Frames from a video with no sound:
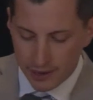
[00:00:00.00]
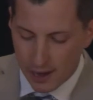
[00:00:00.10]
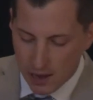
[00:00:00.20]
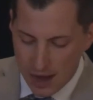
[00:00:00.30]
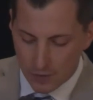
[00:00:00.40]

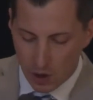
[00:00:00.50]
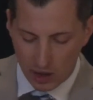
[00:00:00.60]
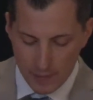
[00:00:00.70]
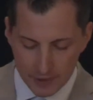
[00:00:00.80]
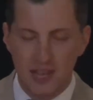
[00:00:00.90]
here ever
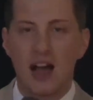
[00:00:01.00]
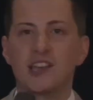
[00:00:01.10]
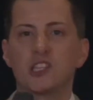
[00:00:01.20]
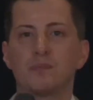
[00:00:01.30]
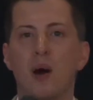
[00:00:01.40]
heard about the
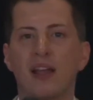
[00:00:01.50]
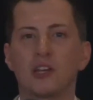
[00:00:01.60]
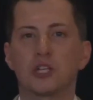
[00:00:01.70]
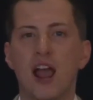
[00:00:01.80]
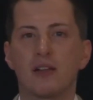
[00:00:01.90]
ice
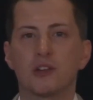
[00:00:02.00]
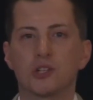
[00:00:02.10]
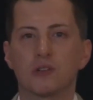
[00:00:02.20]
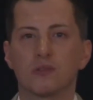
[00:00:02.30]
bucket challenge?